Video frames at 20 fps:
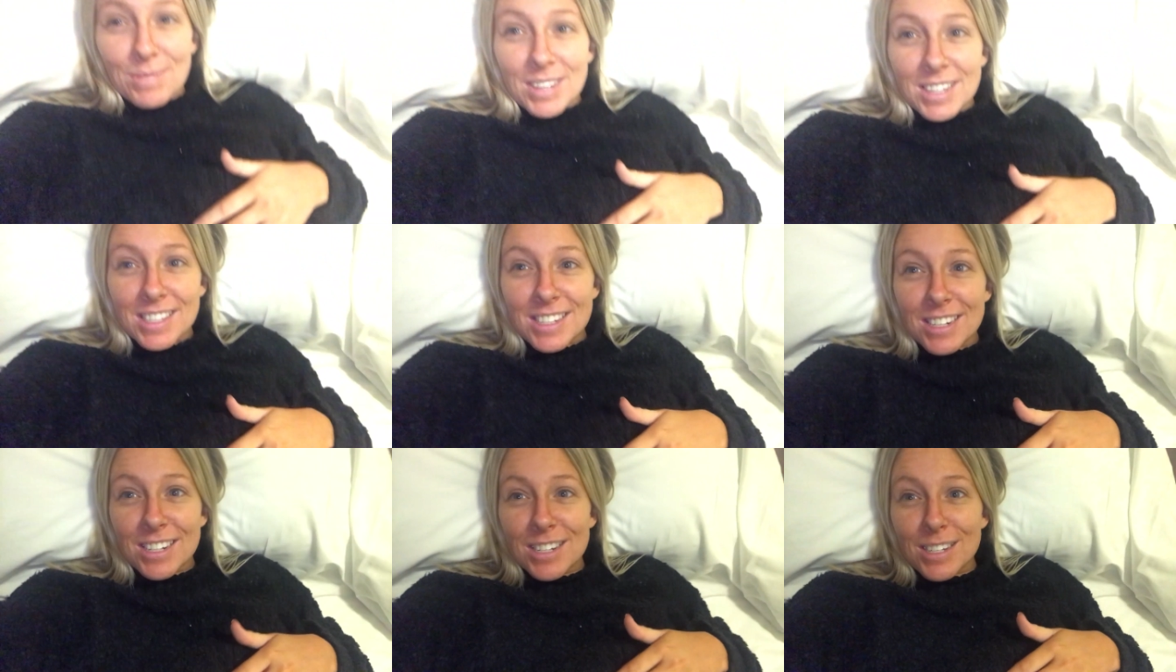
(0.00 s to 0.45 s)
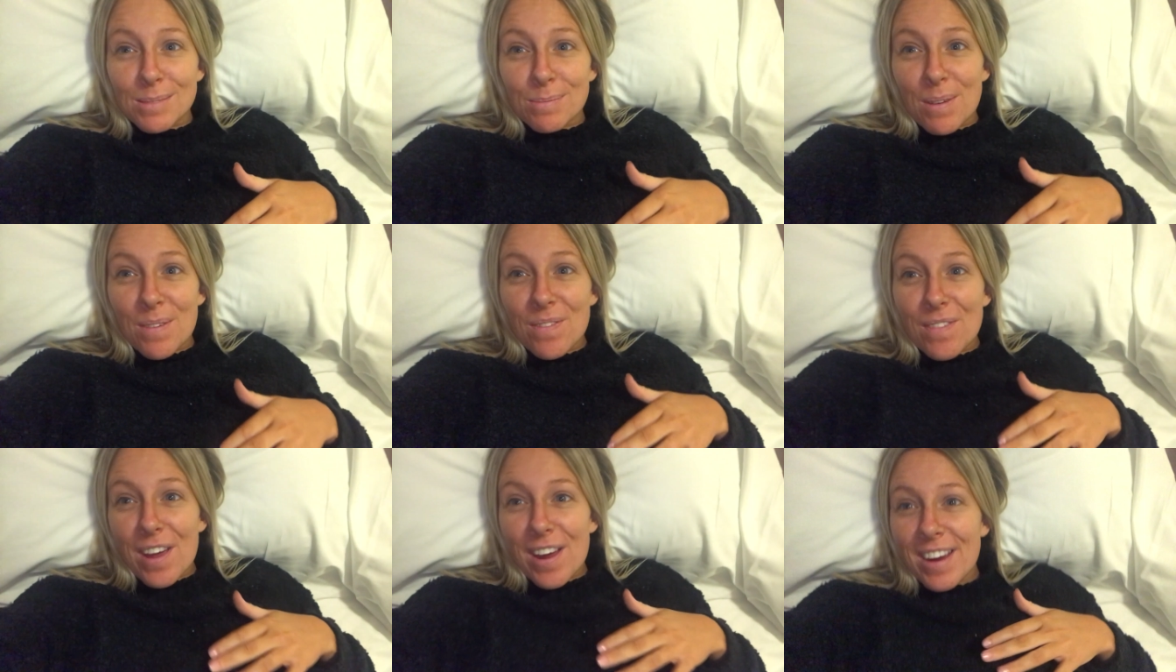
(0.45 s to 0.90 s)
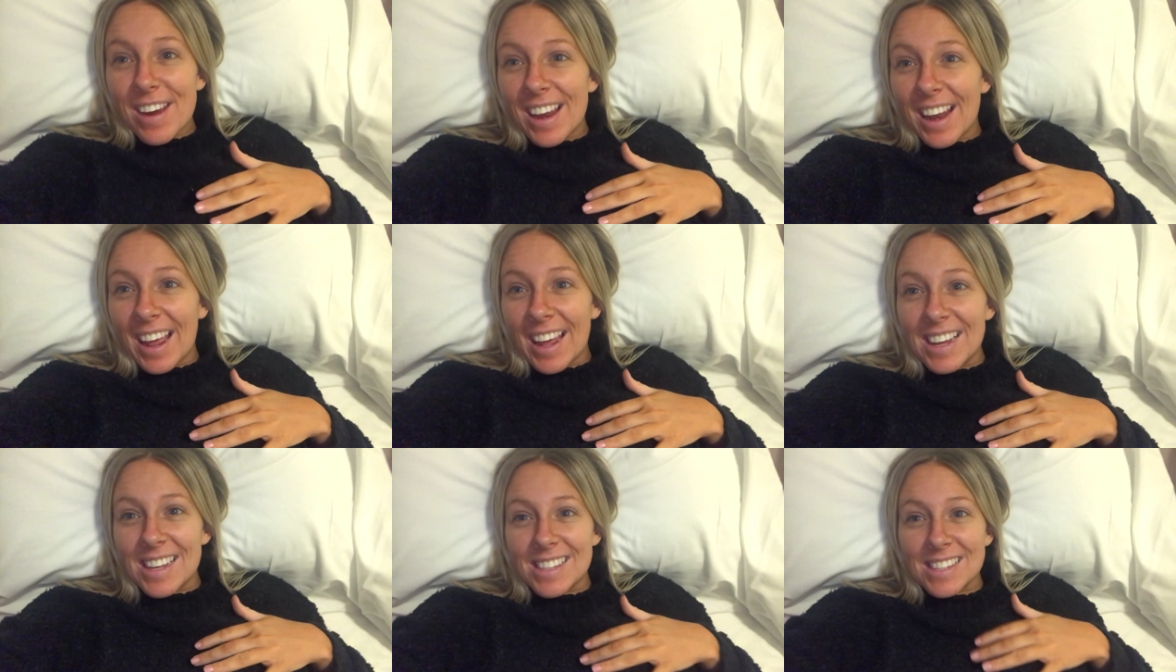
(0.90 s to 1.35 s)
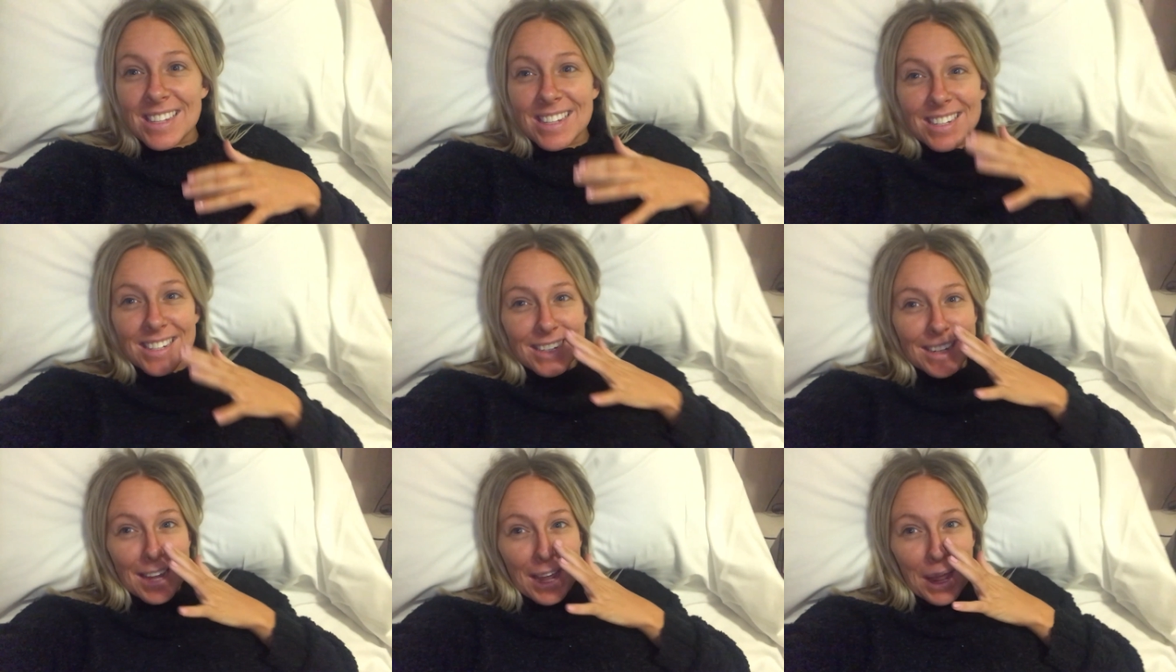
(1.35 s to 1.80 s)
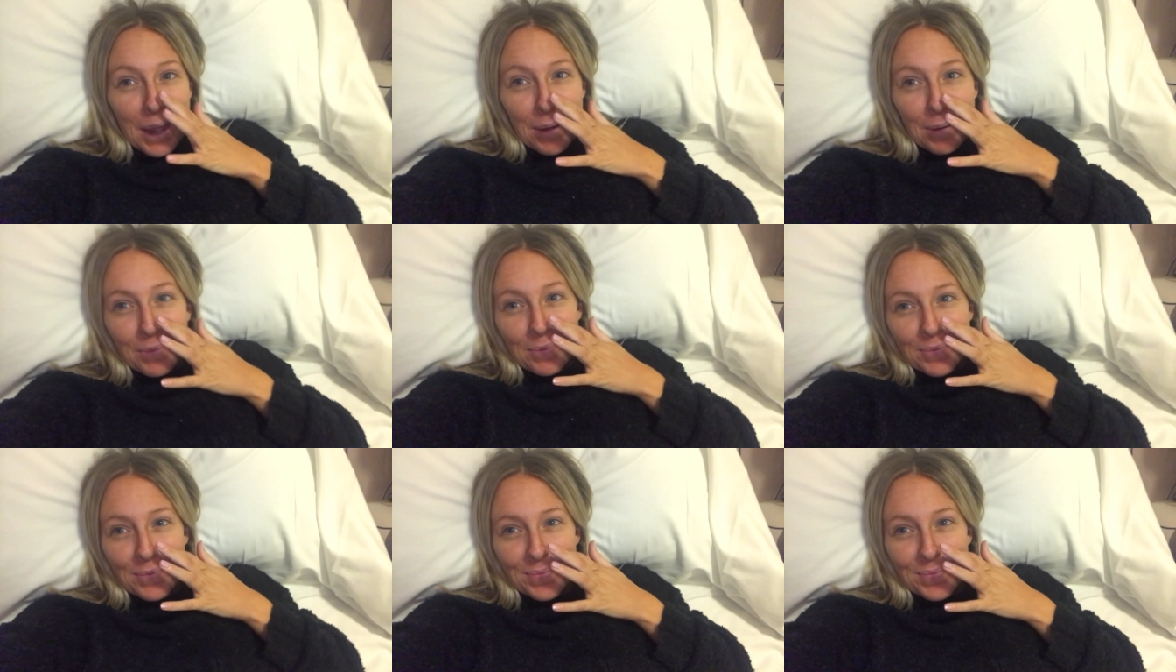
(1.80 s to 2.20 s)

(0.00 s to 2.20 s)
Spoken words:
must have just been very lazy today.